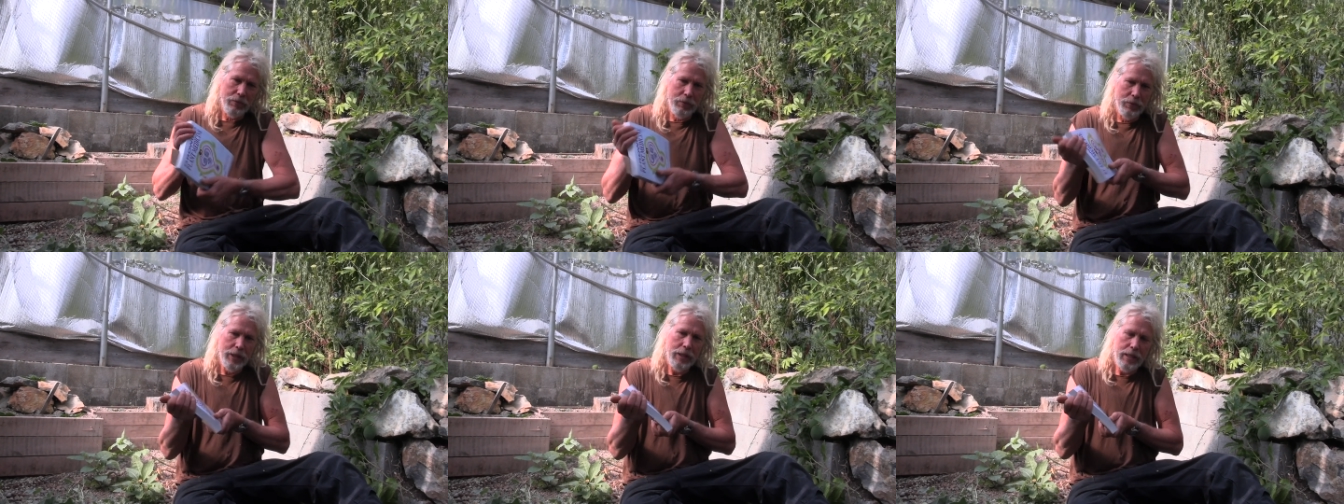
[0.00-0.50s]

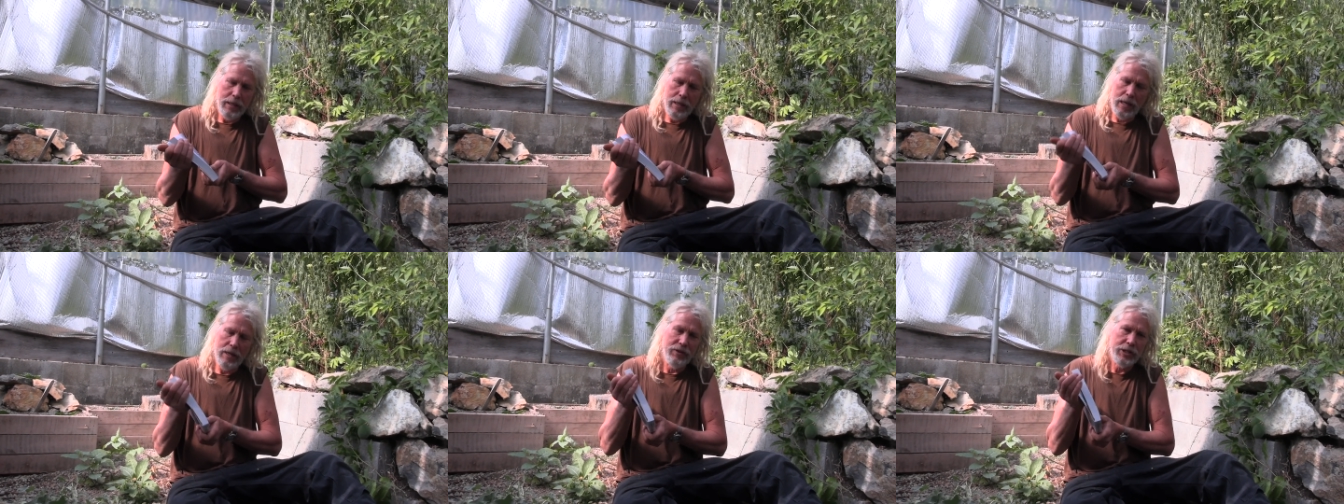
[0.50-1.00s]
really
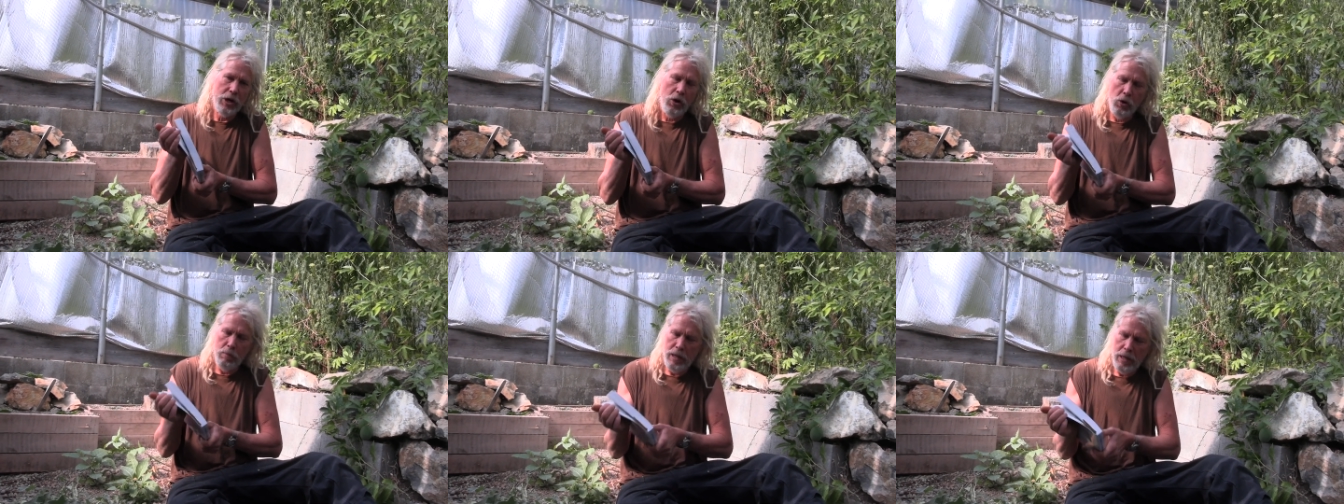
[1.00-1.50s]
kind of a
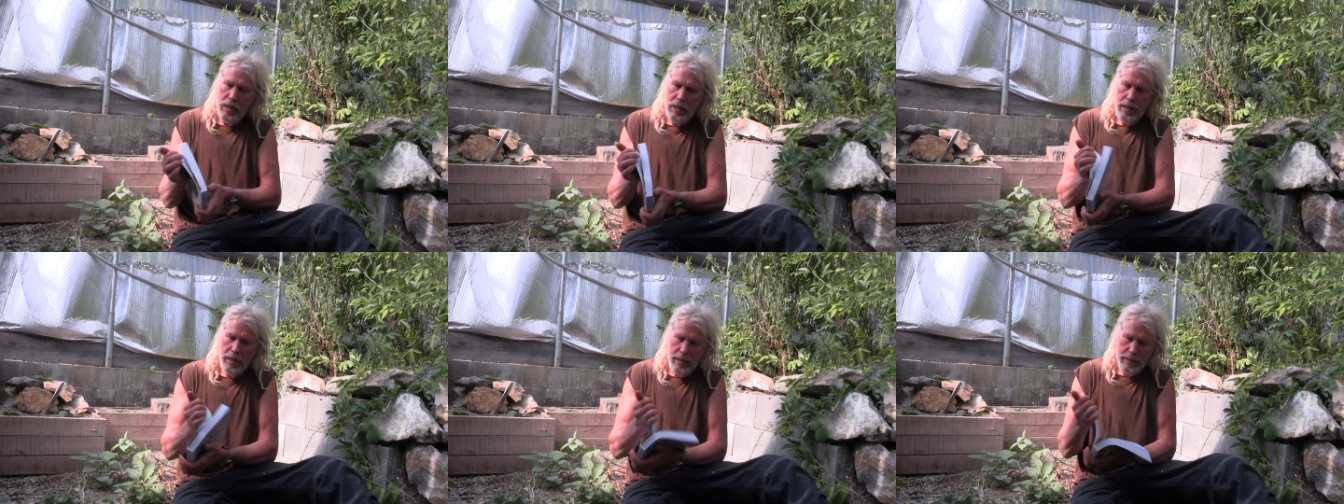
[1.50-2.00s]
tome
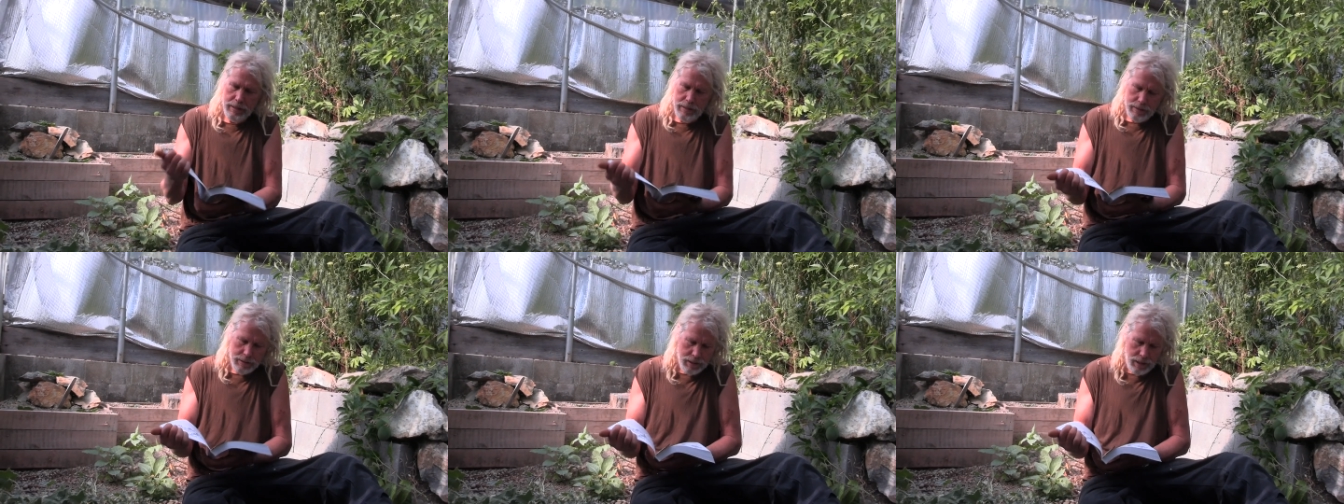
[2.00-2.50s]
and it
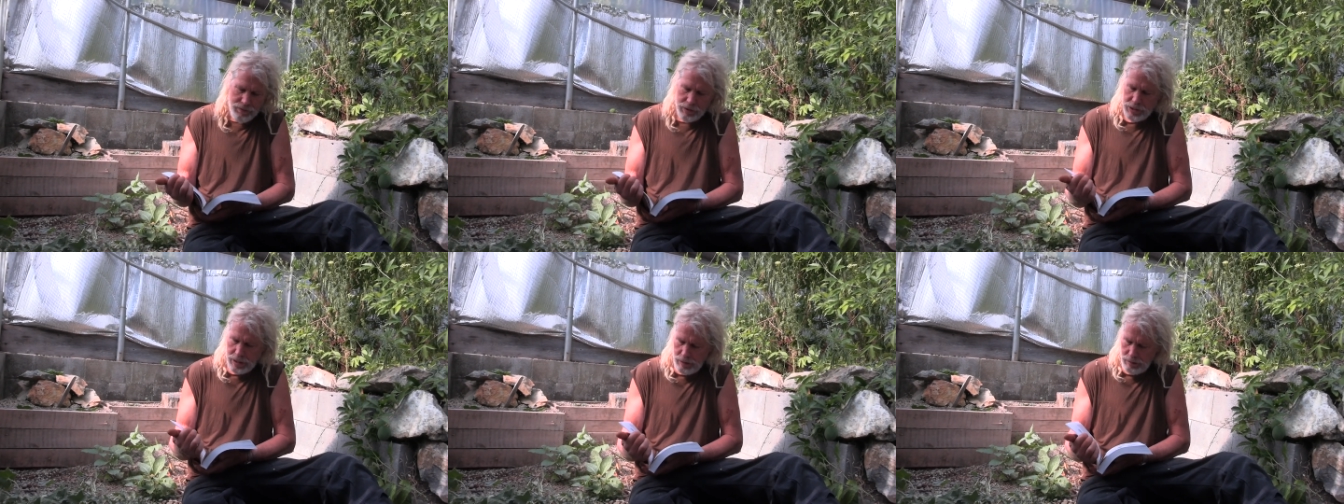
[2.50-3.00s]

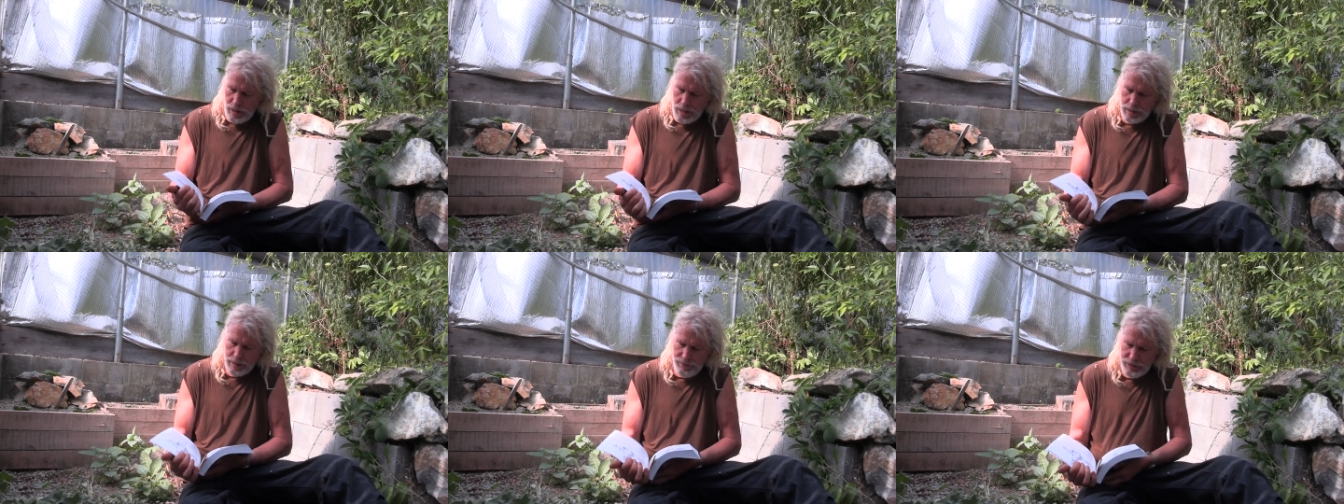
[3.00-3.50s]
covers a
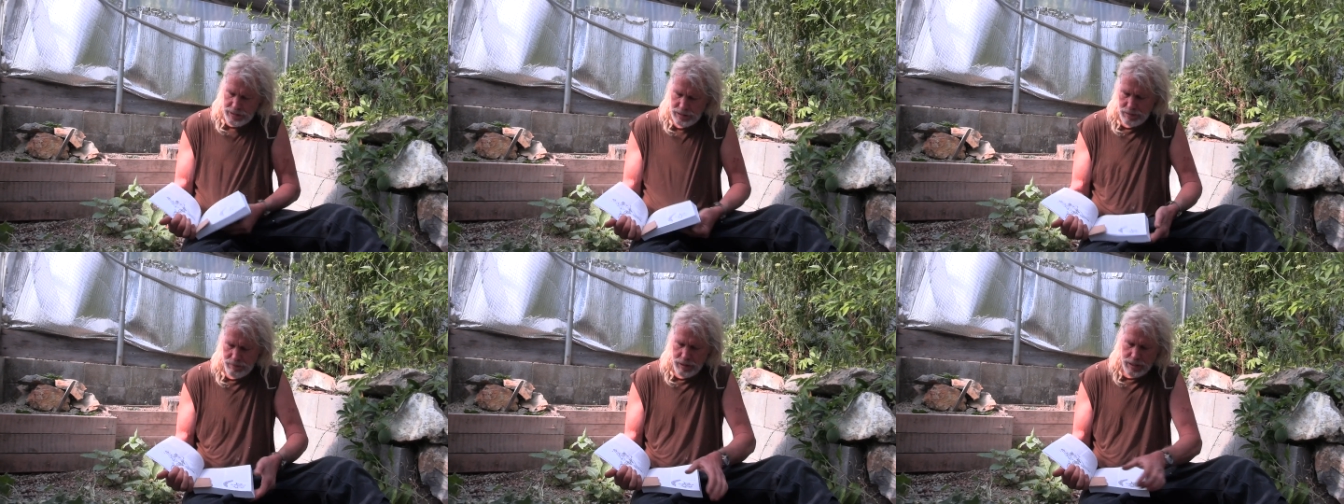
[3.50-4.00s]
lot of
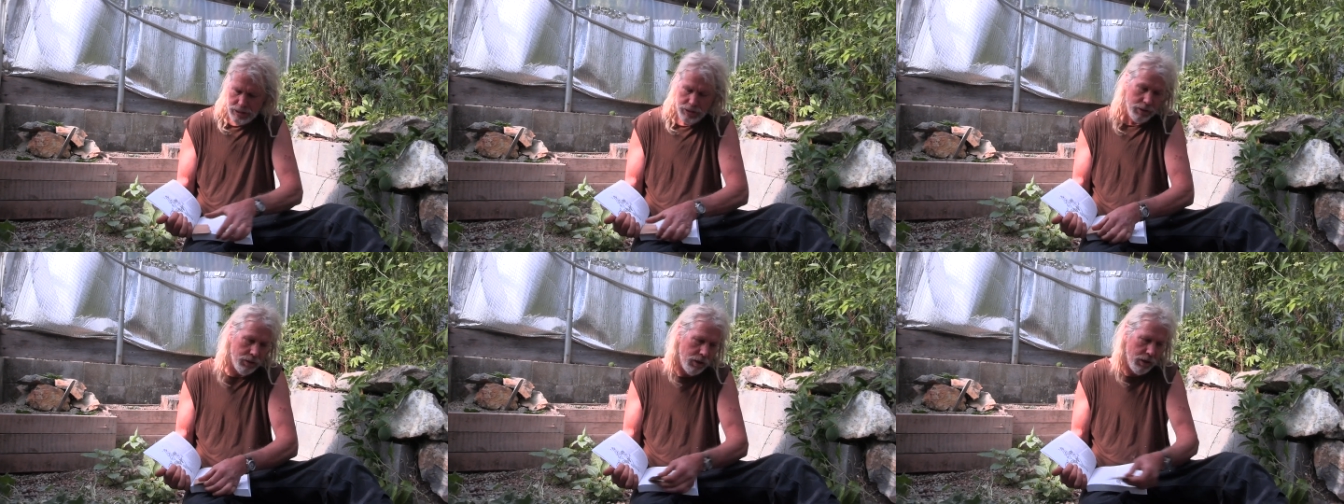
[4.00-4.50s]
these
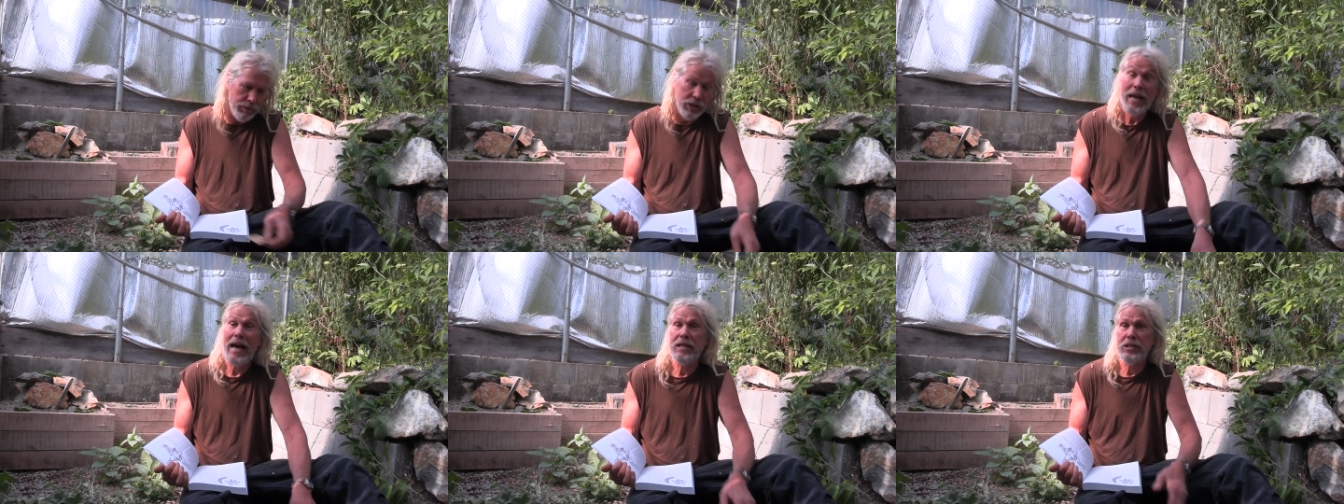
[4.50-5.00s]
medicinal herbs.
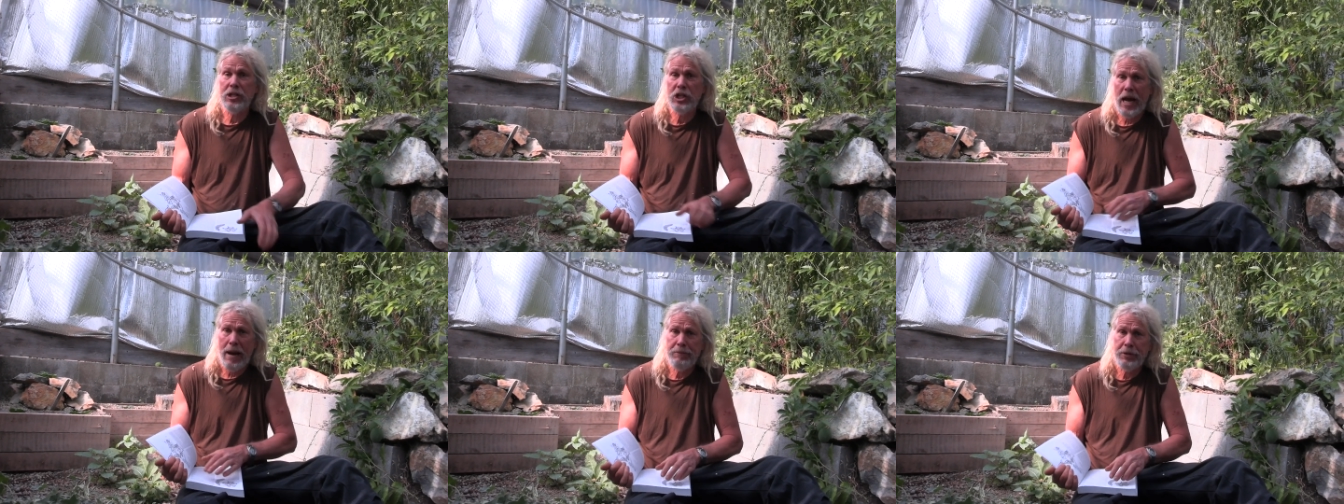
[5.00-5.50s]
It has a
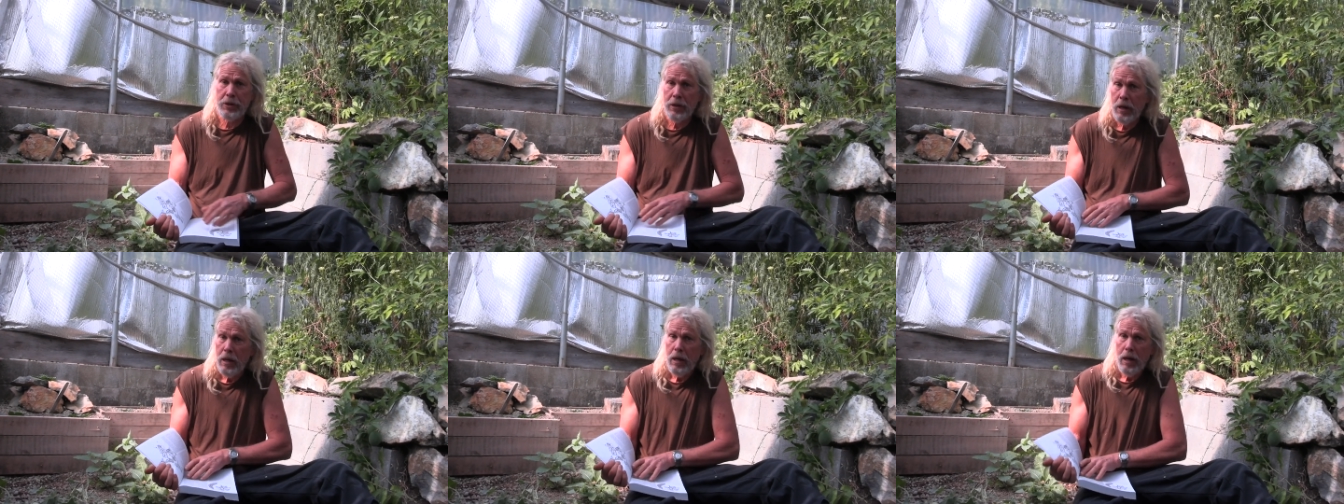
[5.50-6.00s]
chapter
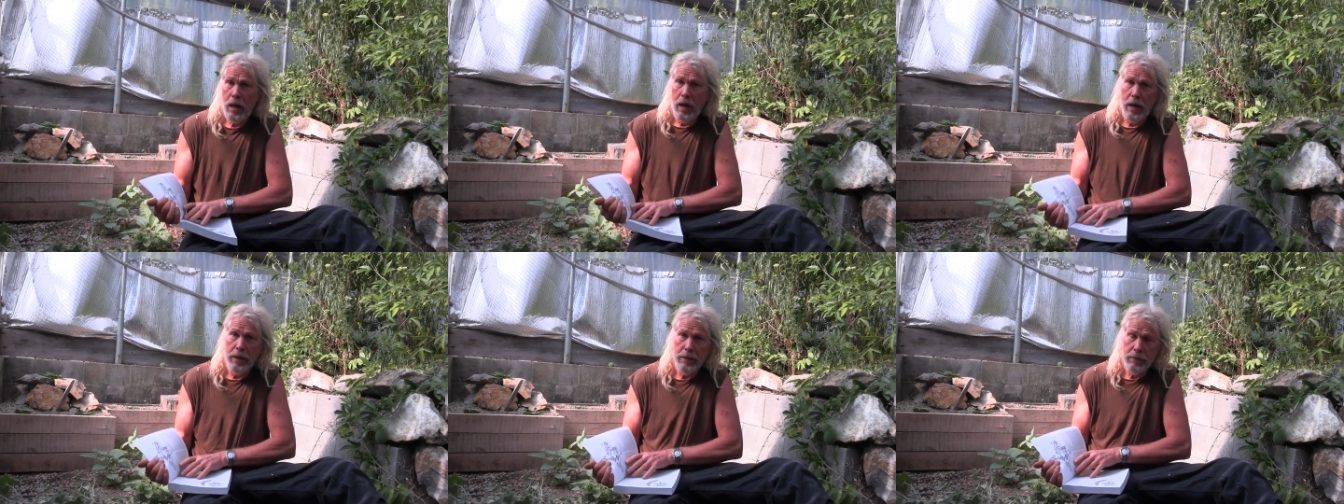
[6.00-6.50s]

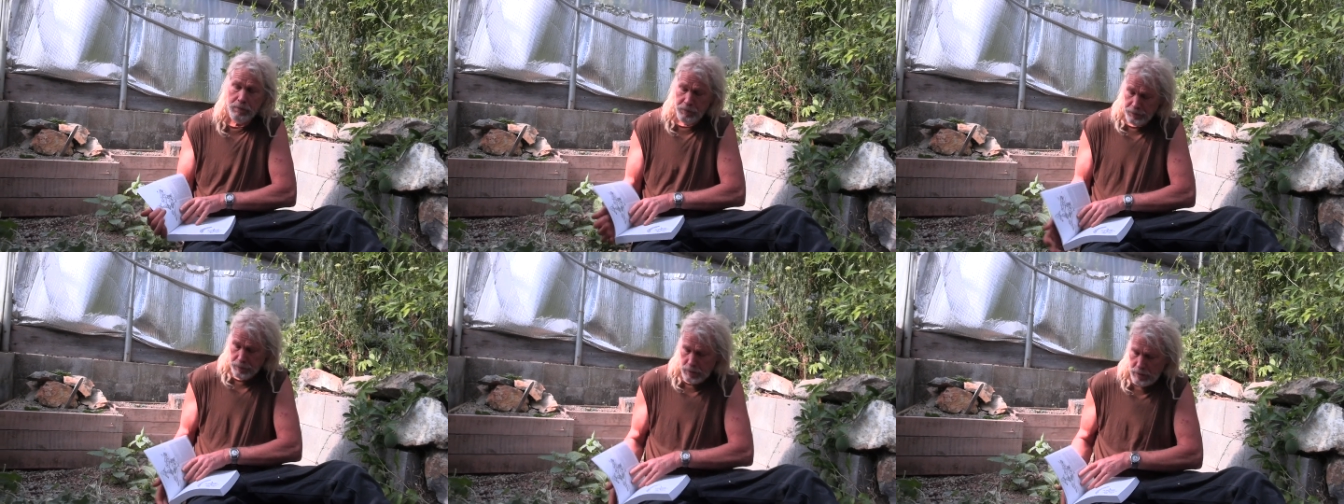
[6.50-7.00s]
on
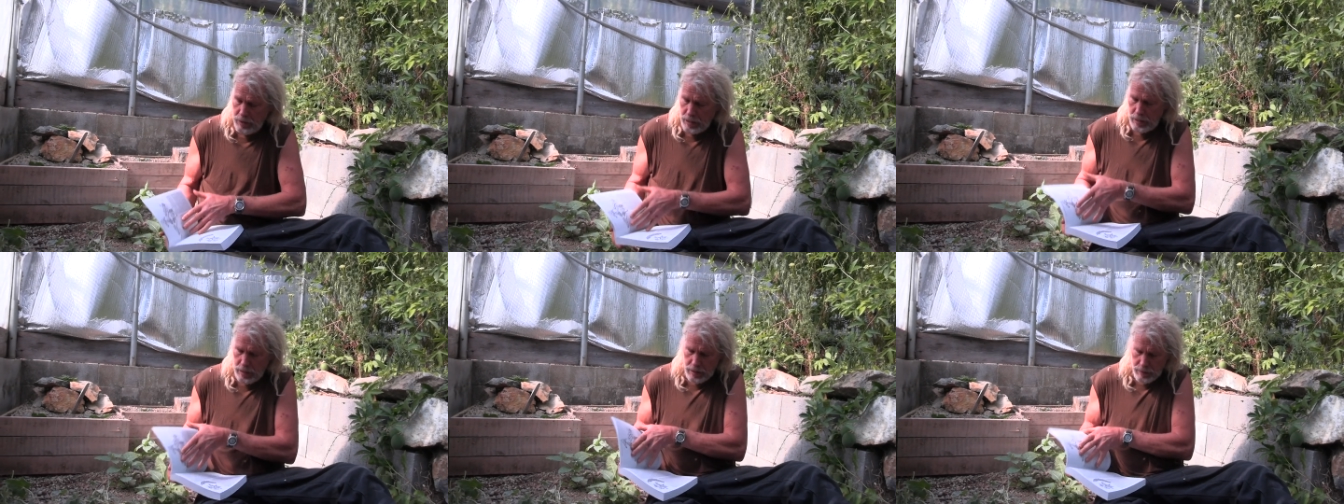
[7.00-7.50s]

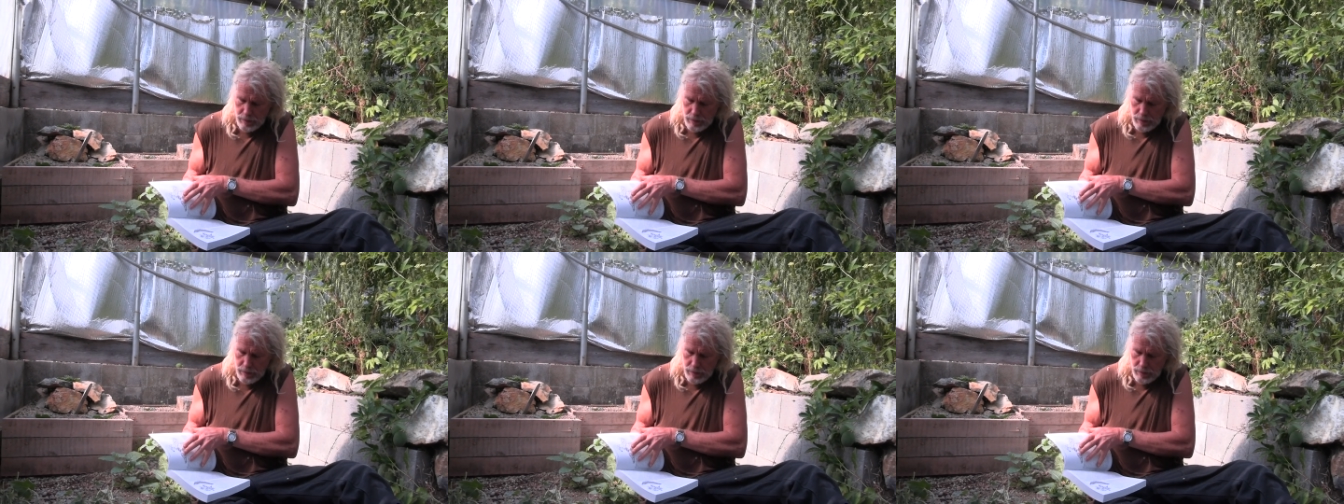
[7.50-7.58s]
the